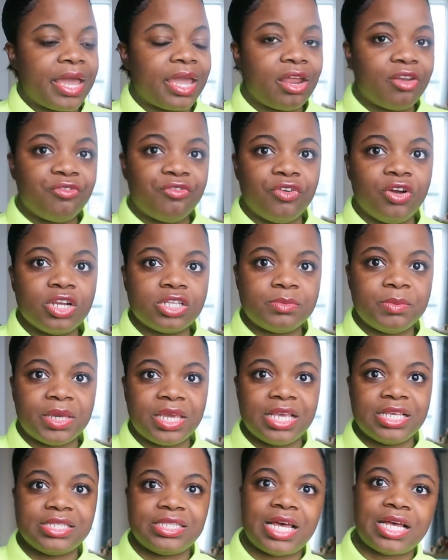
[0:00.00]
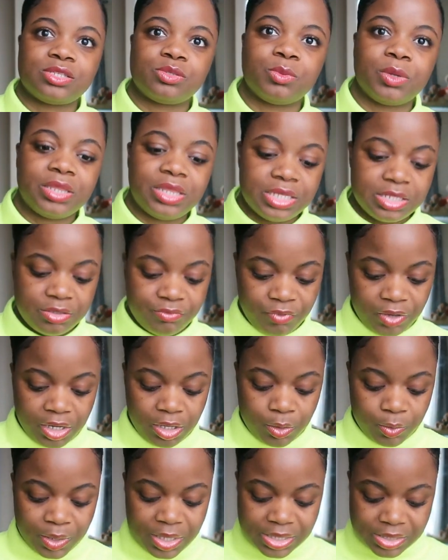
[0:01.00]
bag at first, because that's what this
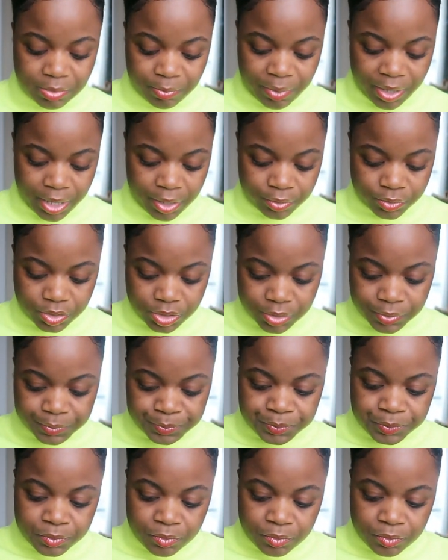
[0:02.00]
video is about.